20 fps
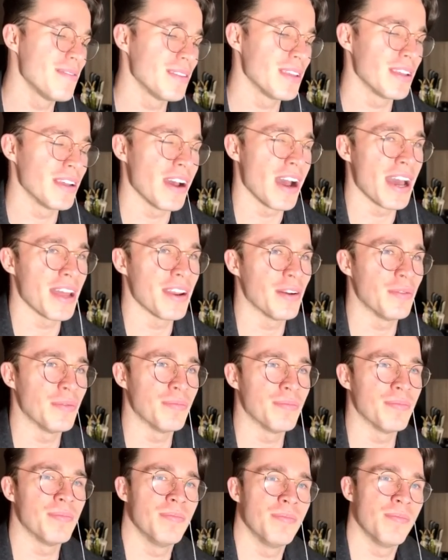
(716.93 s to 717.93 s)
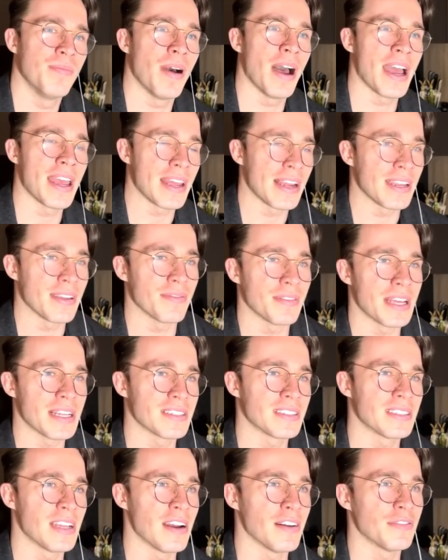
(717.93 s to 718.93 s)
you know, I don't buy any of that
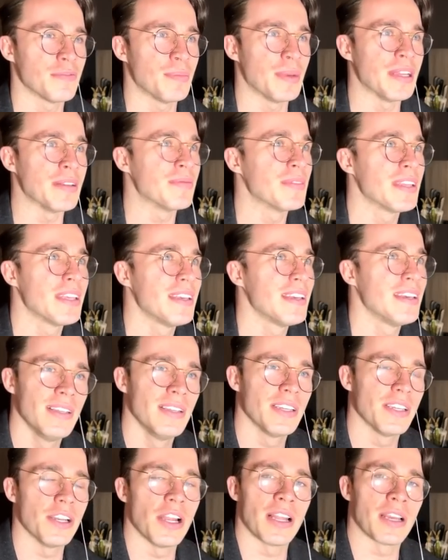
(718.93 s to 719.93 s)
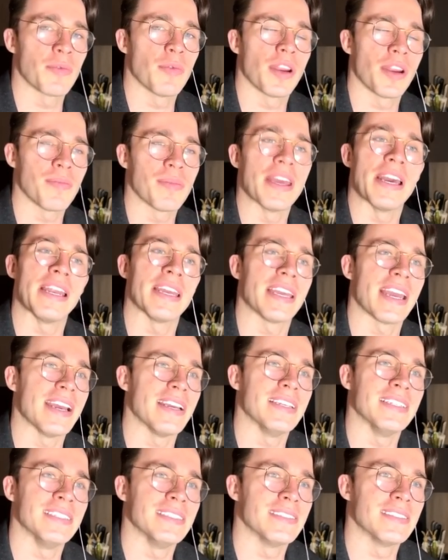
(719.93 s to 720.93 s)
stuff. But, you know, like what I'm getting
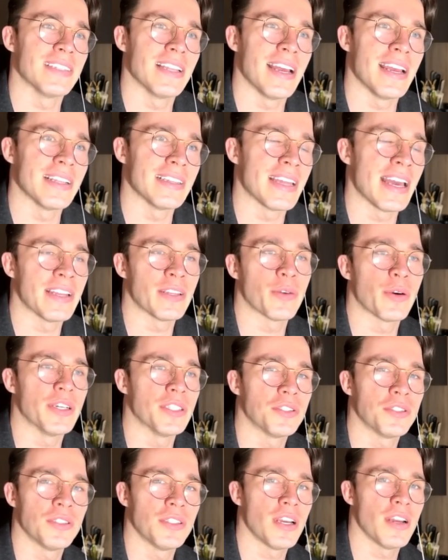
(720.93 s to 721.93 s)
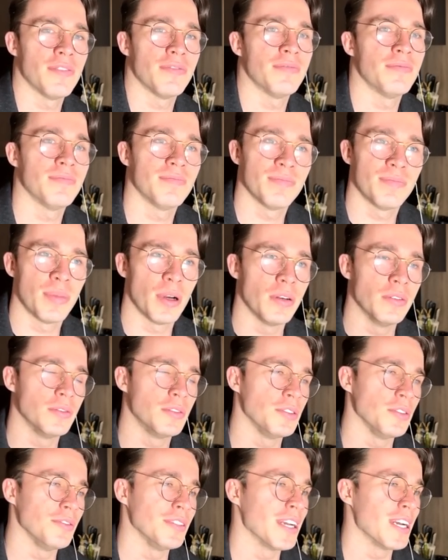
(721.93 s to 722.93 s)
at is like that question I've
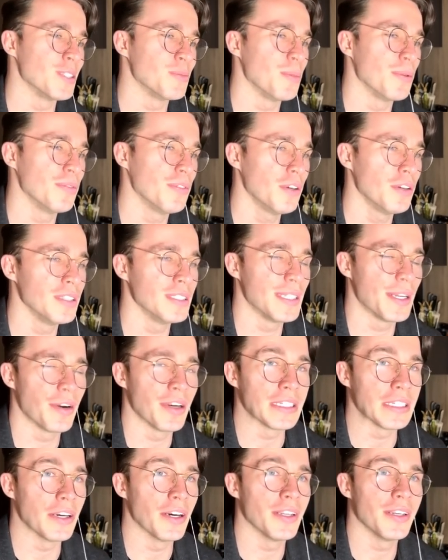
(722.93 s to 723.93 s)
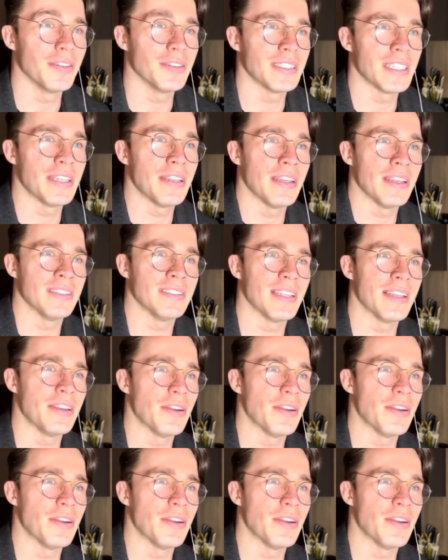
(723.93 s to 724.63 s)
posed to you guys before. Is there a God or is there, is there